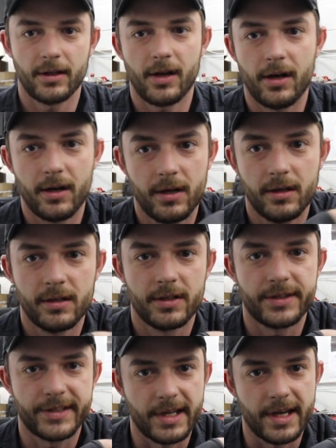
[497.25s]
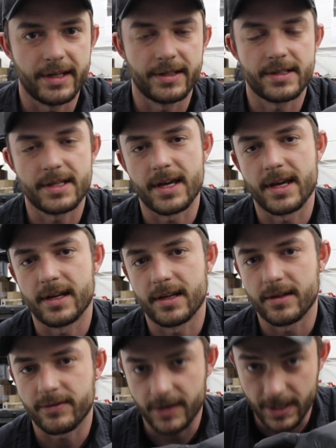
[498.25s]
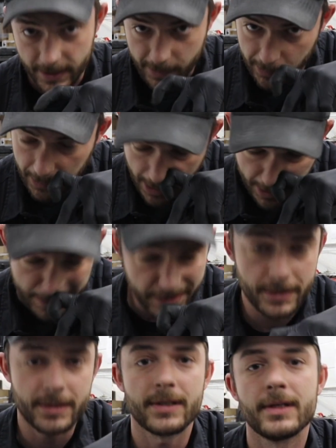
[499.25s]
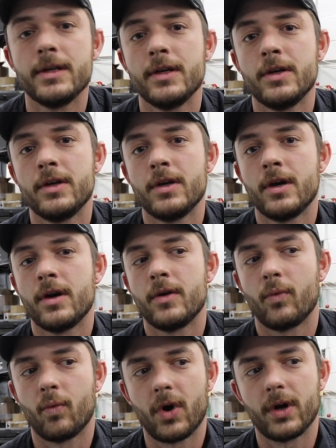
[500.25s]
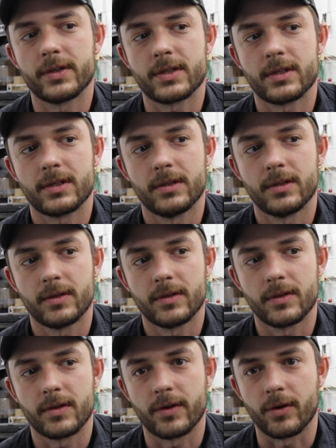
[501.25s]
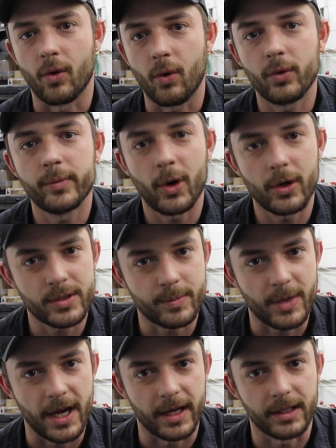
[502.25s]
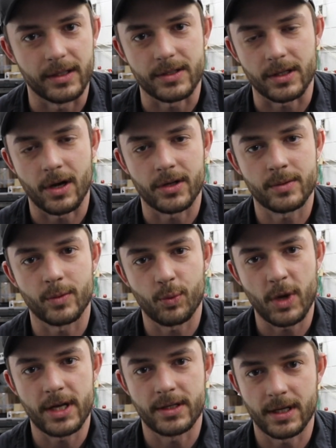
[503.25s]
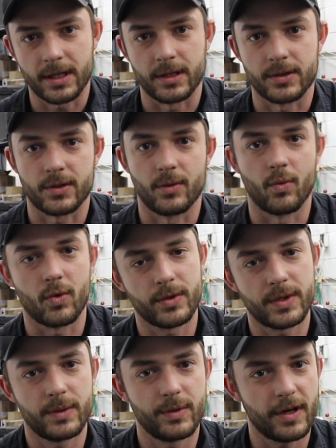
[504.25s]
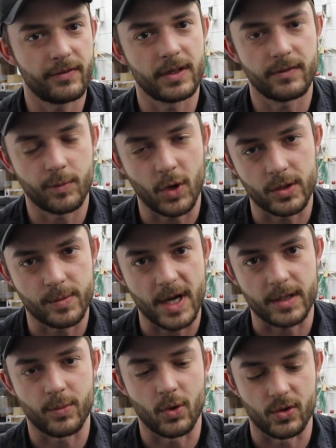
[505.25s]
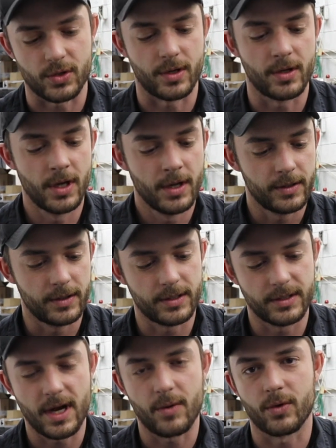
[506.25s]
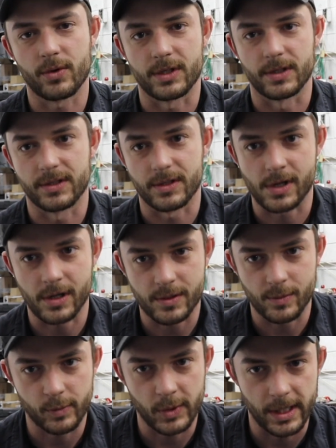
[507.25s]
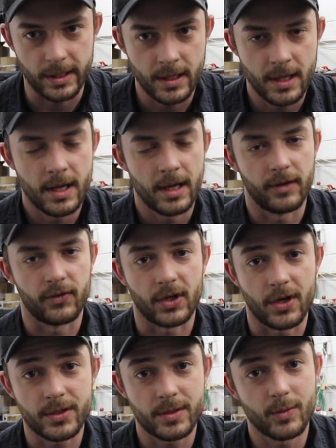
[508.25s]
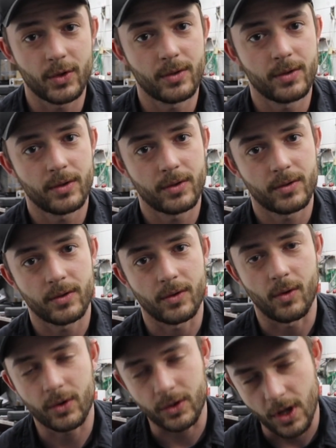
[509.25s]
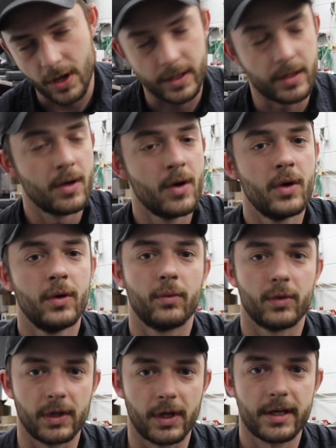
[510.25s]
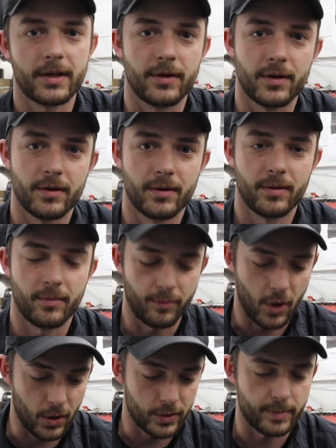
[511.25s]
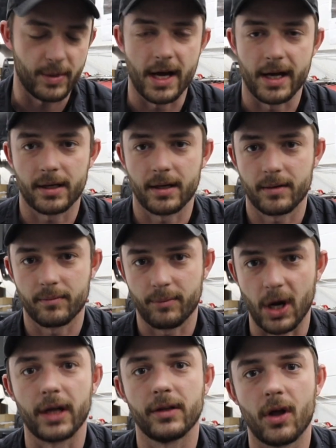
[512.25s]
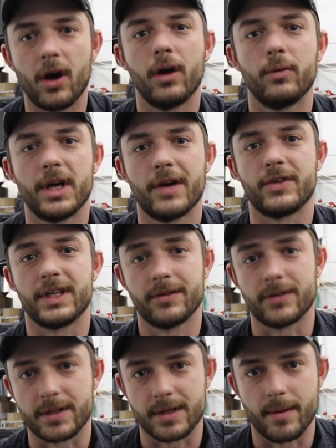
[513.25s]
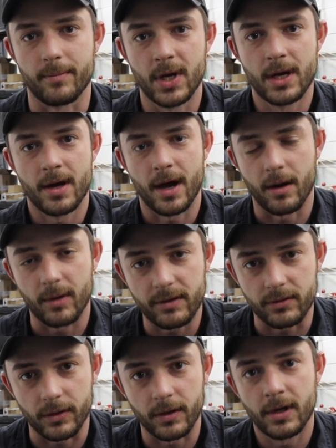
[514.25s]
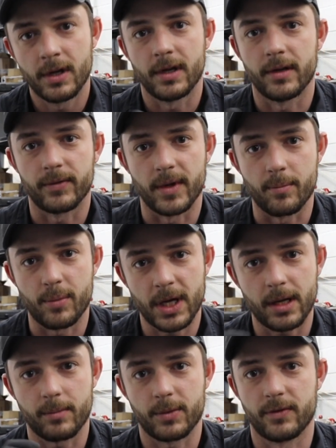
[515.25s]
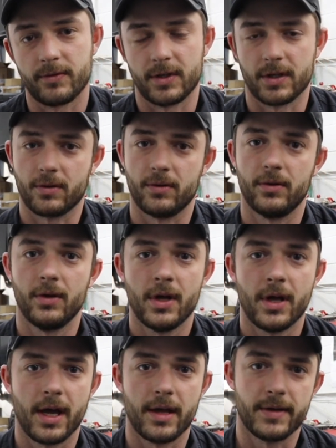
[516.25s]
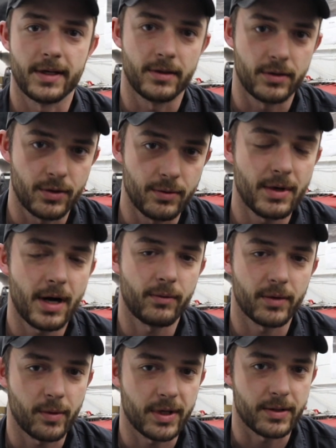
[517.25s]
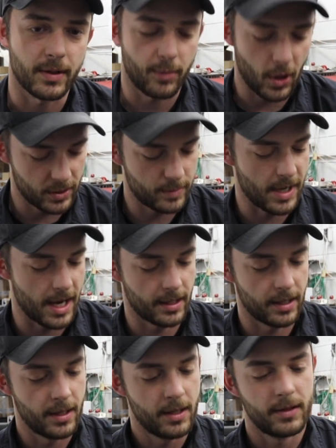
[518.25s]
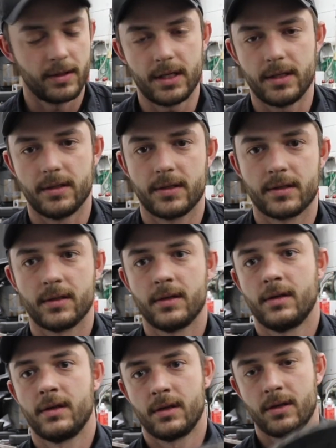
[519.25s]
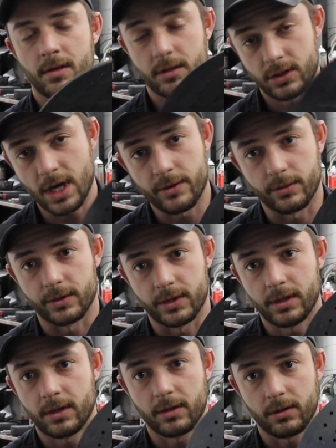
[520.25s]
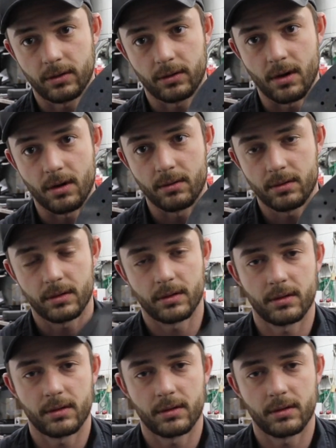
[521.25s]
law says that if a client wants their old parts back and it's a customer pay ticket. So warranty, we have to give the parts back to Porsche. This is not warranty, this is customer pay. If the customer or client would like their parts back, by law, we have to give it to them. However, if they pick up their vehicle and they do not request their parts back, these generally go